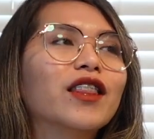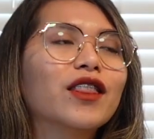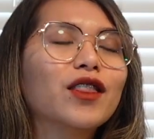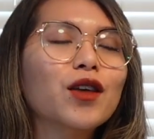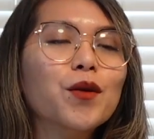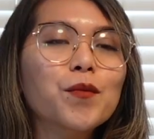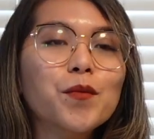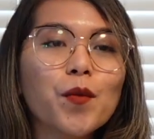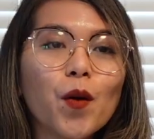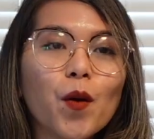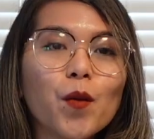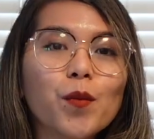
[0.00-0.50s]
the
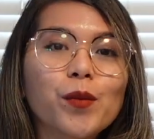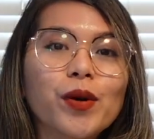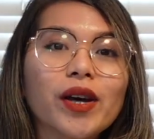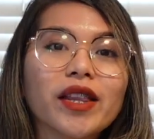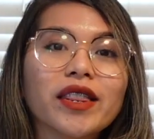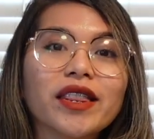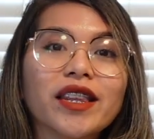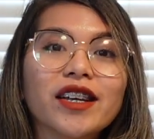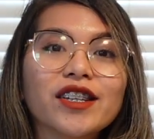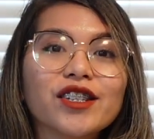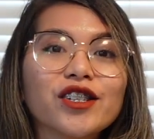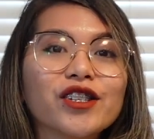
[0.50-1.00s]

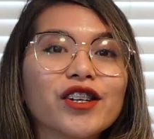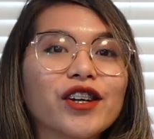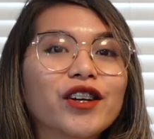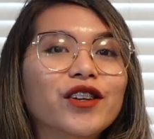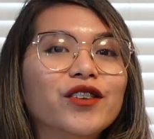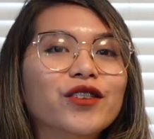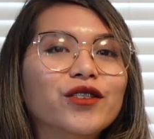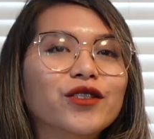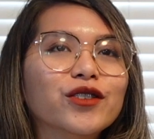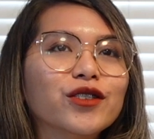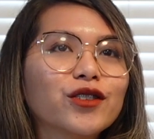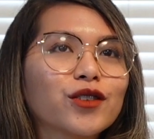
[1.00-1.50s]
moment that she
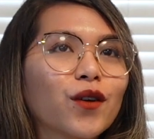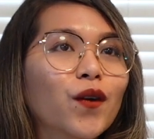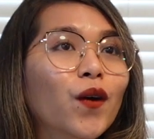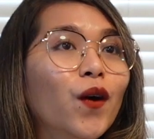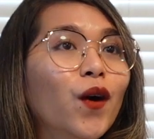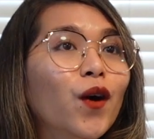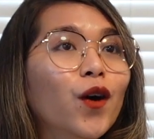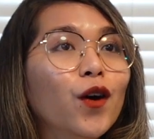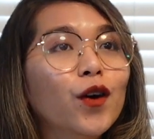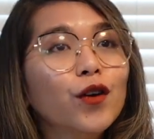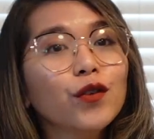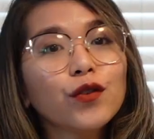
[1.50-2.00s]
knew. So,
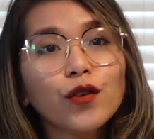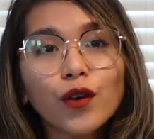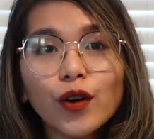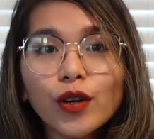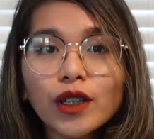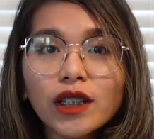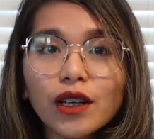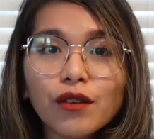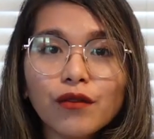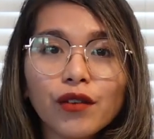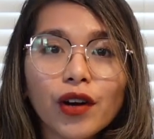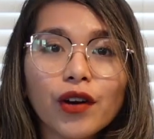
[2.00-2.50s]
of course,
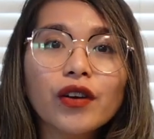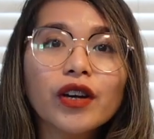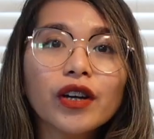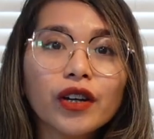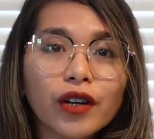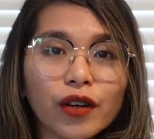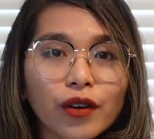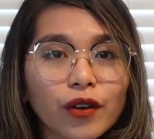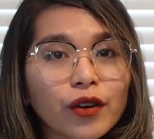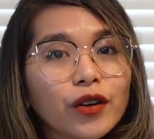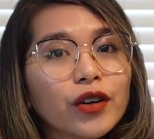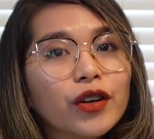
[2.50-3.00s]
I'm very
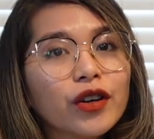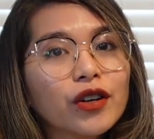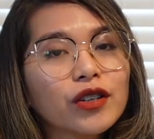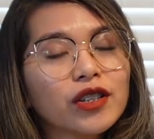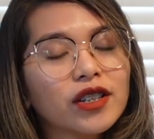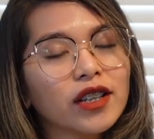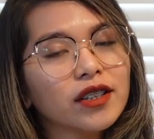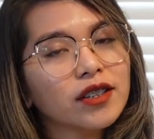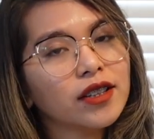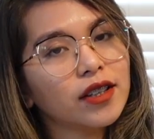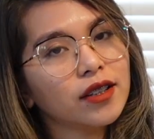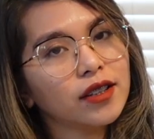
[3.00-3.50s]
curious
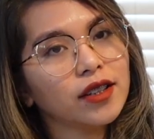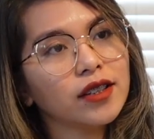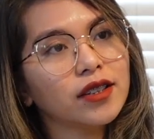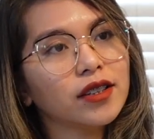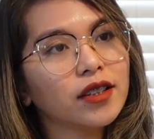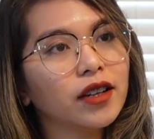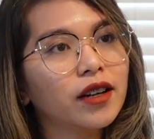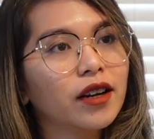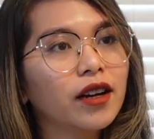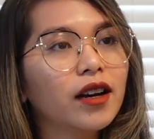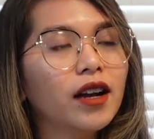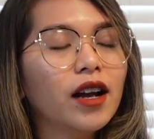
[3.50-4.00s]
as a
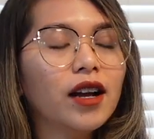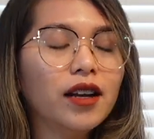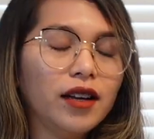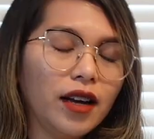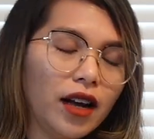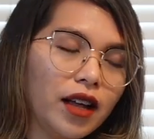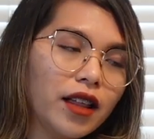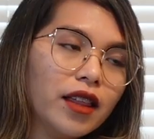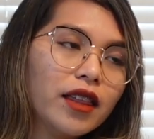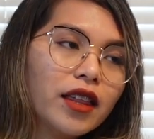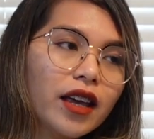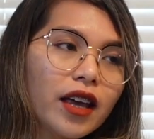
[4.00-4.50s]
sister.
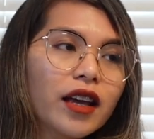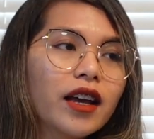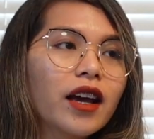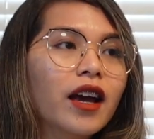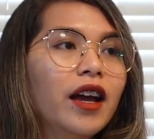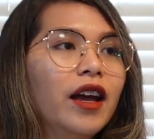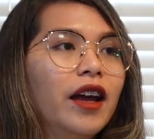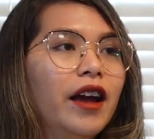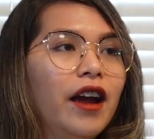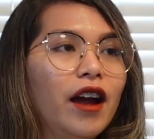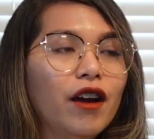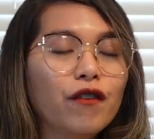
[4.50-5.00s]
I think
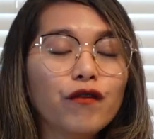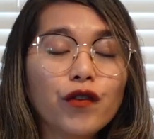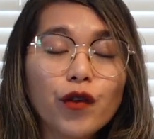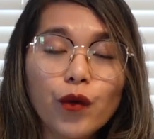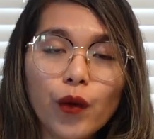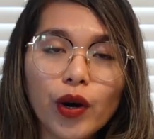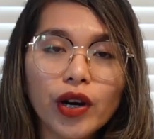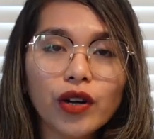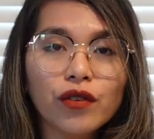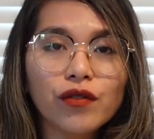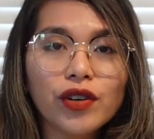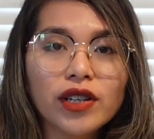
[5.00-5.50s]
every
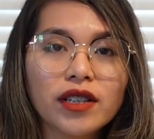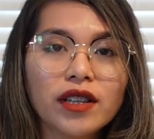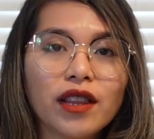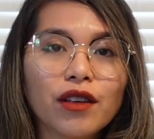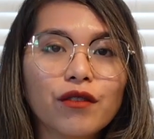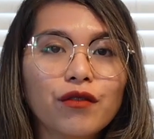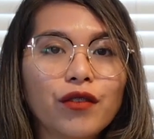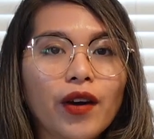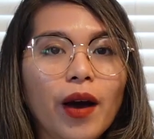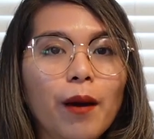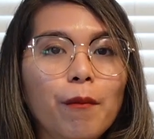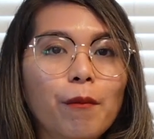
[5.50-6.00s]
one of us in
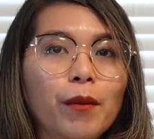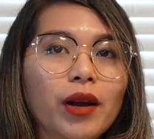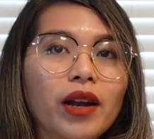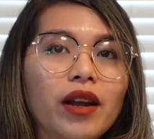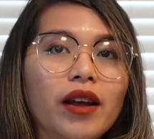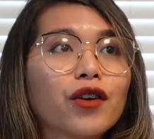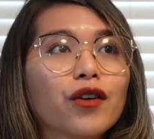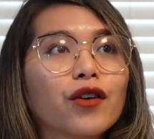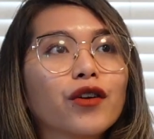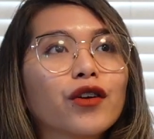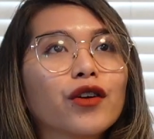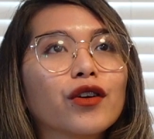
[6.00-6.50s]
the family
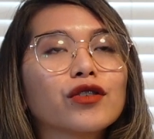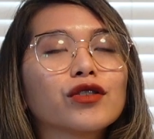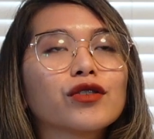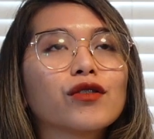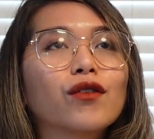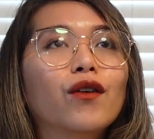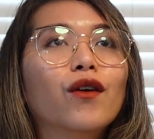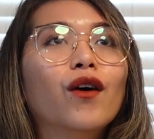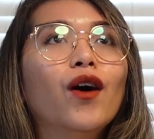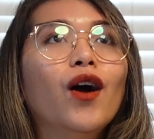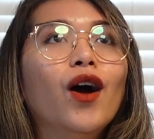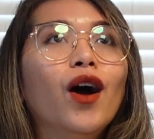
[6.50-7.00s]
curious
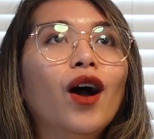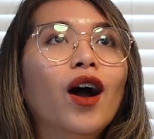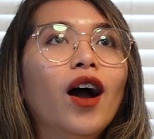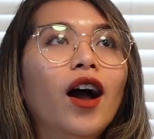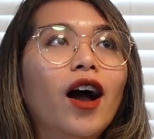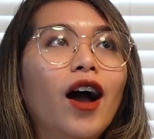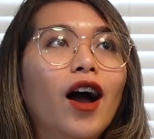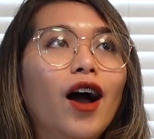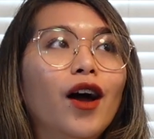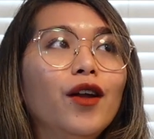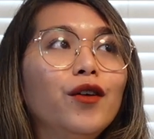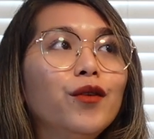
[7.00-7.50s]
kung
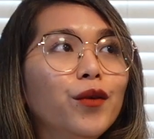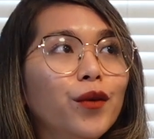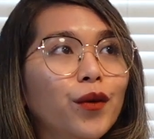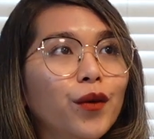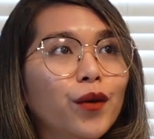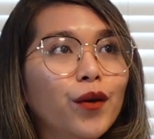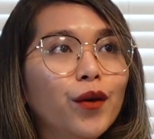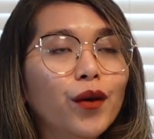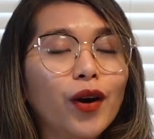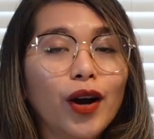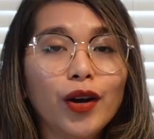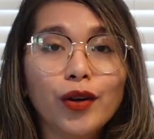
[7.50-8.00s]

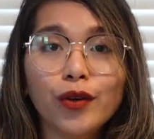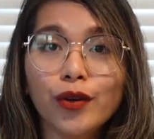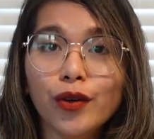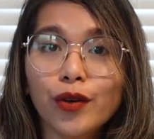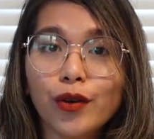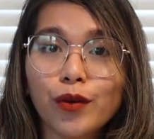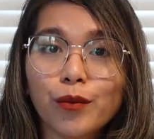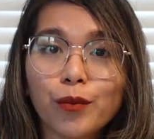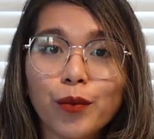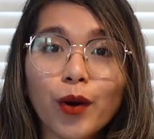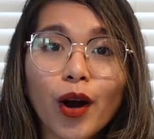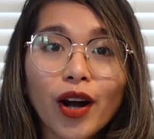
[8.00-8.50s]
ano
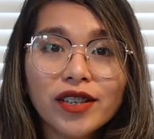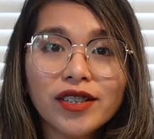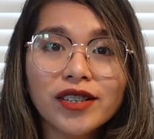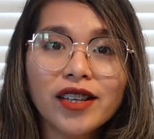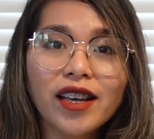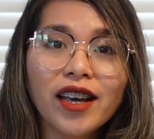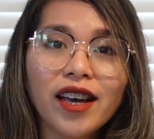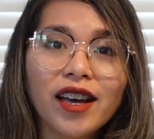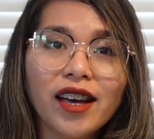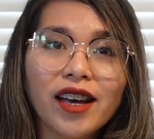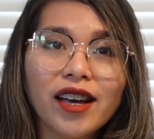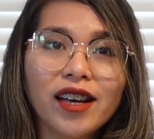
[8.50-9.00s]
yung
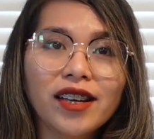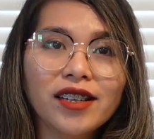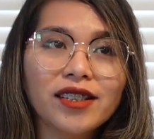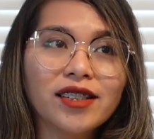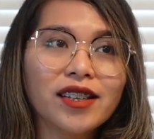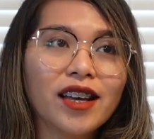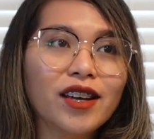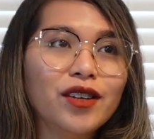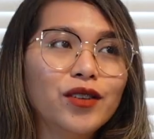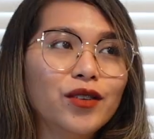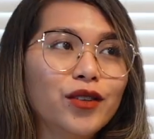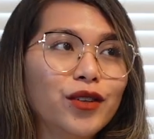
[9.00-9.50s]
process,
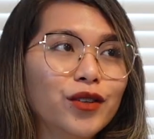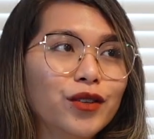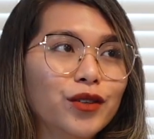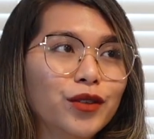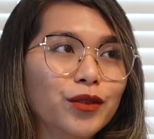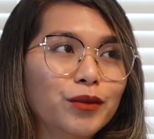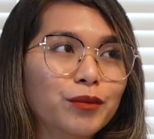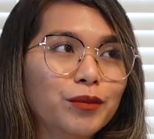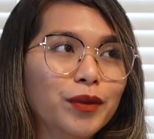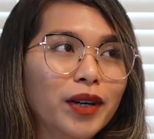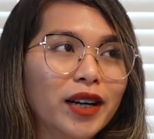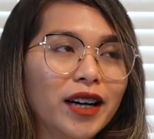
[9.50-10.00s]
ano
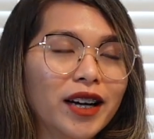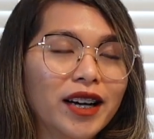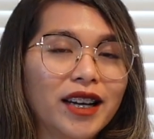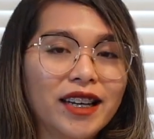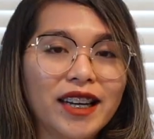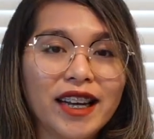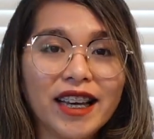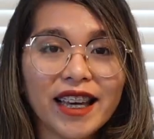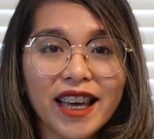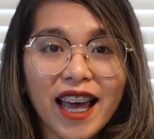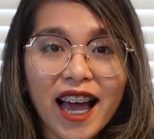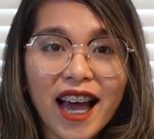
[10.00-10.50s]
yung mga
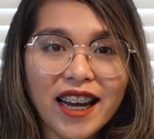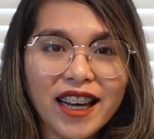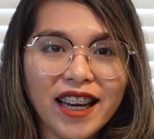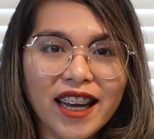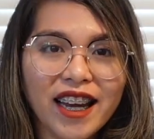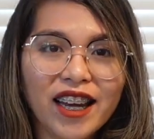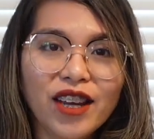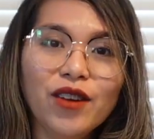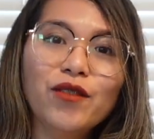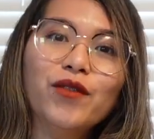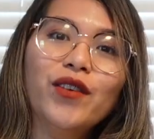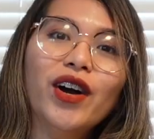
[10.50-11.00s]

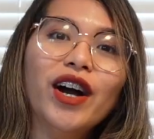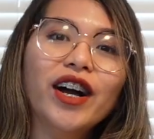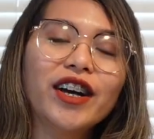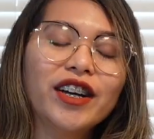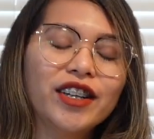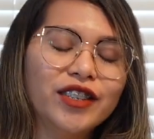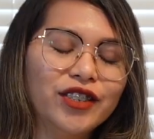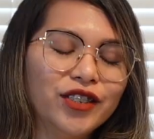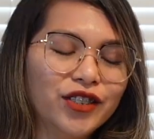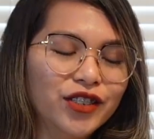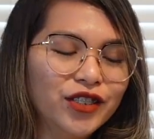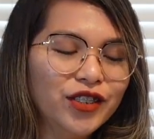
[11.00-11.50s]
nangyari, yung
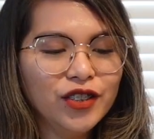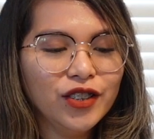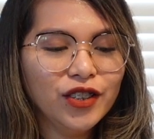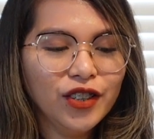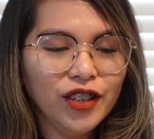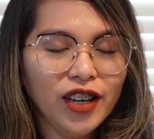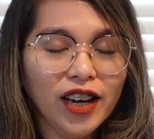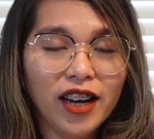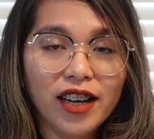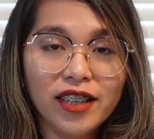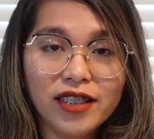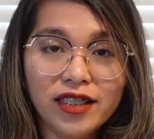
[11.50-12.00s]
mga ganun. So
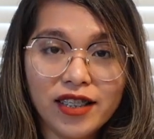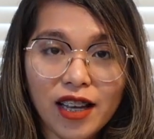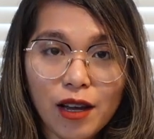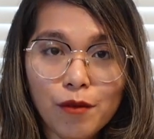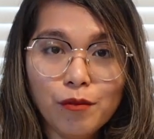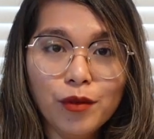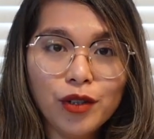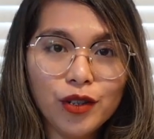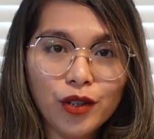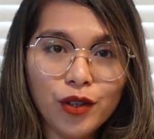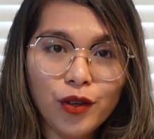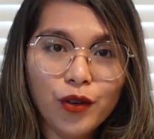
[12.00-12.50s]
yeah, same
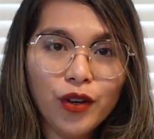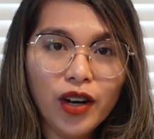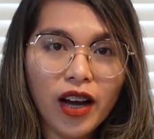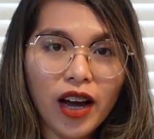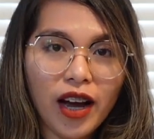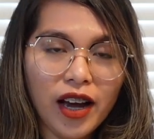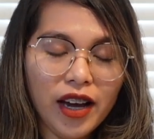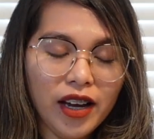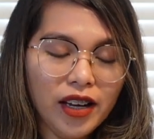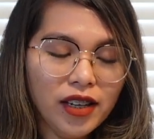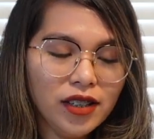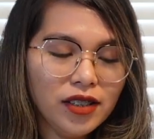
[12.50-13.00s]
as you
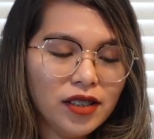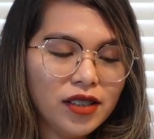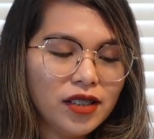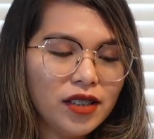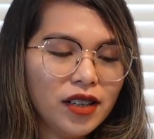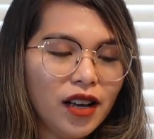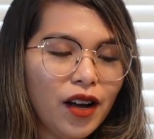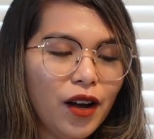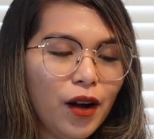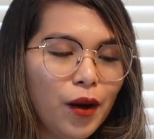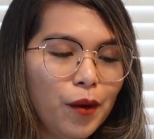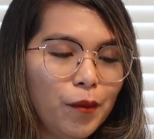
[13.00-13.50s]
guys.
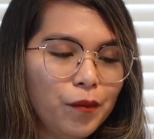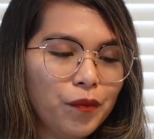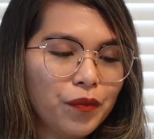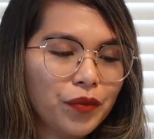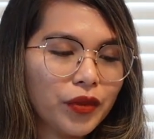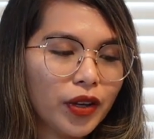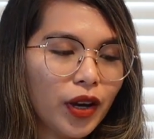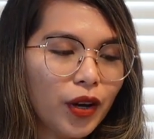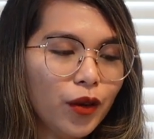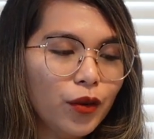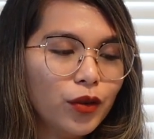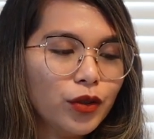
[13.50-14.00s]

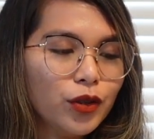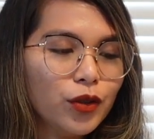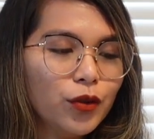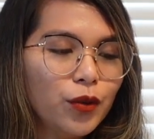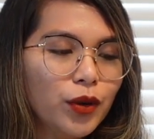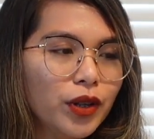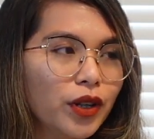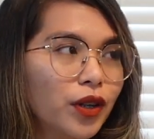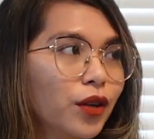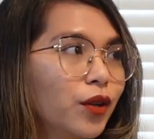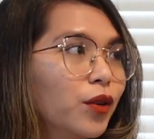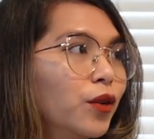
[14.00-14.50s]
I also
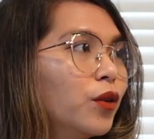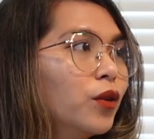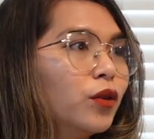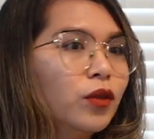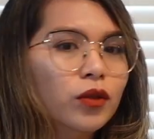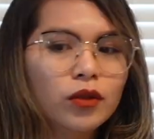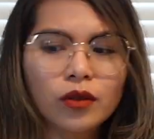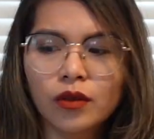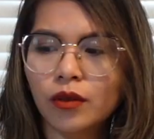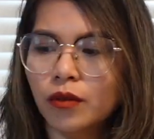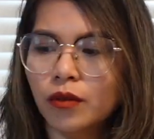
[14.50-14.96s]
wanna know.